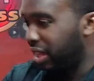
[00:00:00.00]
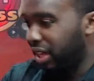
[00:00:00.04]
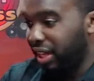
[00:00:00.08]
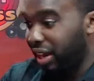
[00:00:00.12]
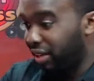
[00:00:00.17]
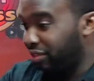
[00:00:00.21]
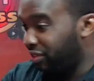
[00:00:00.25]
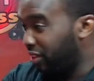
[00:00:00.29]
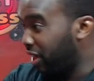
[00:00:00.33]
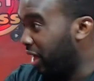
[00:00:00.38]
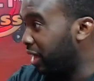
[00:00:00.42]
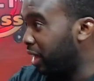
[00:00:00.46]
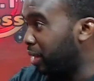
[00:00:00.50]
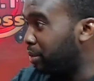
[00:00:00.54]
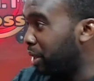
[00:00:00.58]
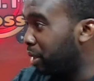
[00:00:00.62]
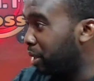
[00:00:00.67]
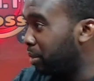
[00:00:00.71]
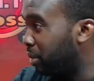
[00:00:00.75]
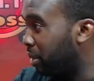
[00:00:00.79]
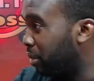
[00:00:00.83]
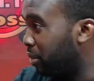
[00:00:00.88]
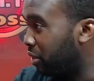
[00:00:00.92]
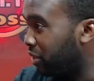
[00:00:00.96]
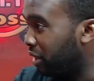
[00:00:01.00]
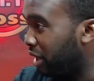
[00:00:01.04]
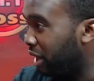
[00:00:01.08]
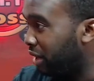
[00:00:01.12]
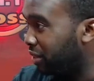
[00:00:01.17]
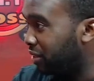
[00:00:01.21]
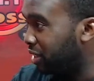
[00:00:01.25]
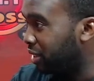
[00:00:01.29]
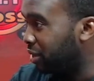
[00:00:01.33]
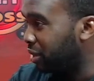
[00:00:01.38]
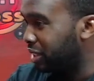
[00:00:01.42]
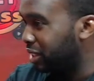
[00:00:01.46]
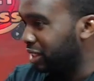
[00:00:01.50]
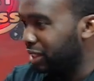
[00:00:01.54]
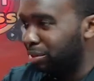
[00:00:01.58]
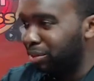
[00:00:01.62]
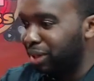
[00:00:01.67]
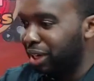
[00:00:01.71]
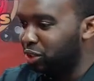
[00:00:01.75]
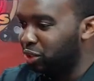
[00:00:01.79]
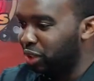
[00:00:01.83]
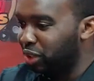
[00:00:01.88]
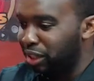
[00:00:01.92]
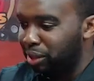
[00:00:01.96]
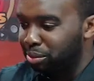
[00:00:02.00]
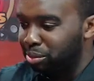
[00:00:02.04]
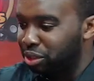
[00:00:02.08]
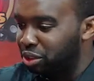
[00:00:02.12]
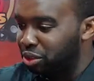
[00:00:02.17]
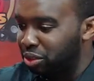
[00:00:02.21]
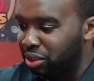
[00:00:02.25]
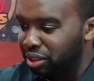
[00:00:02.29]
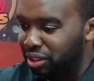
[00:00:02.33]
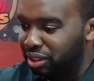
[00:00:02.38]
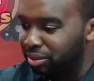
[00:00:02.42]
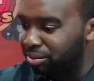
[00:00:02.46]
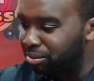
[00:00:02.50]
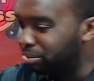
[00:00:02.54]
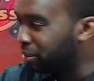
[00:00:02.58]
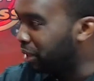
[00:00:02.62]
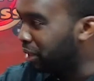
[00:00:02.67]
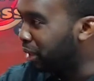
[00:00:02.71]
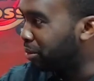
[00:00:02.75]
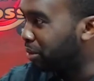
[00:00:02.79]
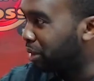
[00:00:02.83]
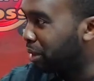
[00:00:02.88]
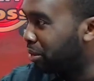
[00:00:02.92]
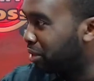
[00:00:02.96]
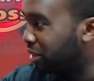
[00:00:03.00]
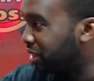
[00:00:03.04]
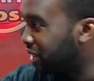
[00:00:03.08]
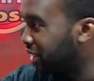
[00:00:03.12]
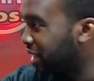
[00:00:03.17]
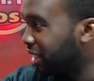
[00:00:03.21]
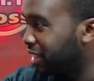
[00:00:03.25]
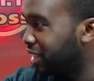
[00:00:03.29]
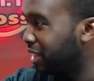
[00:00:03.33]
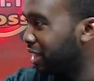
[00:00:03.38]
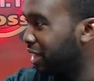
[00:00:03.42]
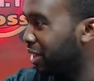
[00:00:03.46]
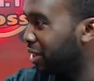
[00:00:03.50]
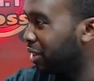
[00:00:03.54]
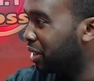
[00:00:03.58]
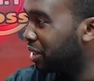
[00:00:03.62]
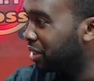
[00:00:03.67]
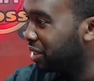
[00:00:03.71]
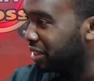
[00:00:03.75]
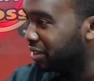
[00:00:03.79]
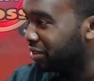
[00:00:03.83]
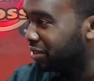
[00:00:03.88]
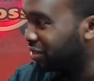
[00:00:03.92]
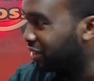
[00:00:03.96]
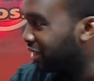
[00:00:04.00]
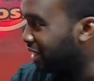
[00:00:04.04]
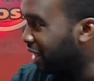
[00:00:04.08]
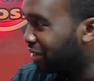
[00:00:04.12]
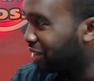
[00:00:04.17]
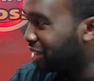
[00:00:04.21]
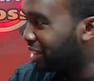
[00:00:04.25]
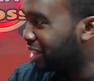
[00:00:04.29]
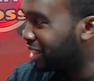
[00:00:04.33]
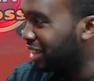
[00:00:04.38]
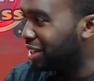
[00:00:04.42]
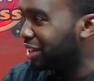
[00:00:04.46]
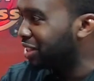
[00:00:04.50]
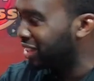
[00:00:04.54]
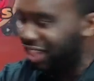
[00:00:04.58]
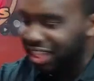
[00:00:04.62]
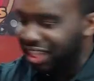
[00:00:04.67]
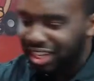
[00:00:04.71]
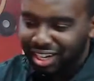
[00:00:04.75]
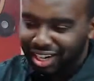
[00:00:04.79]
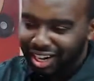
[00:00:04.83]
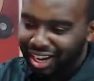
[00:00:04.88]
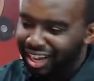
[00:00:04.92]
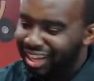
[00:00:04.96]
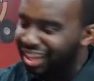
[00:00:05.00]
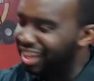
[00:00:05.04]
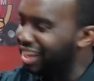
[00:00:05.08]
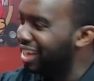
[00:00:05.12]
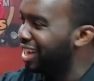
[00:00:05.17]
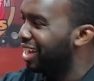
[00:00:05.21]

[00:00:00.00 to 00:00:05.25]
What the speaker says: And I find that BMW 5 Series. I'm not trying to put you in a BMW 6 Series or 7 Series or any of that.